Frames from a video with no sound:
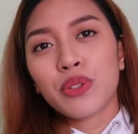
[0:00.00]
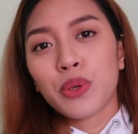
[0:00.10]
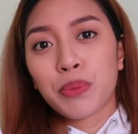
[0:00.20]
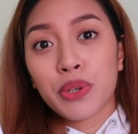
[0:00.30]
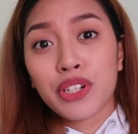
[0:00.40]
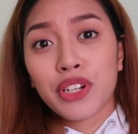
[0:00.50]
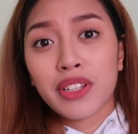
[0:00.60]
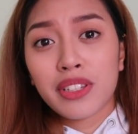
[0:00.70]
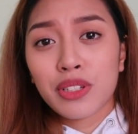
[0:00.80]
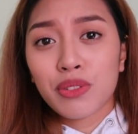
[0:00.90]
to
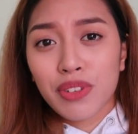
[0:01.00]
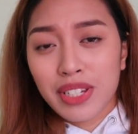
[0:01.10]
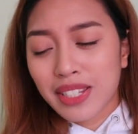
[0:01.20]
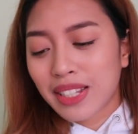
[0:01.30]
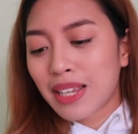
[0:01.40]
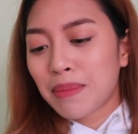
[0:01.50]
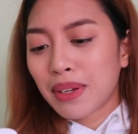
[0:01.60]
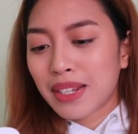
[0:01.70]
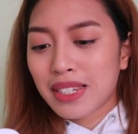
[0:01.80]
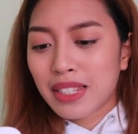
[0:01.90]
appreciate this recently,
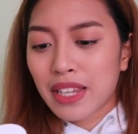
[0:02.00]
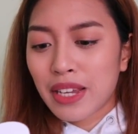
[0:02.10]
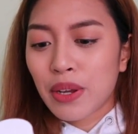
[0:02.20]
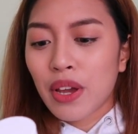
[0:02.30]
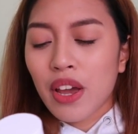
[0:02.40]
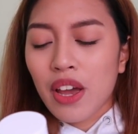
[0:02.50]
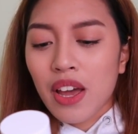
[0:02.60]
but it's the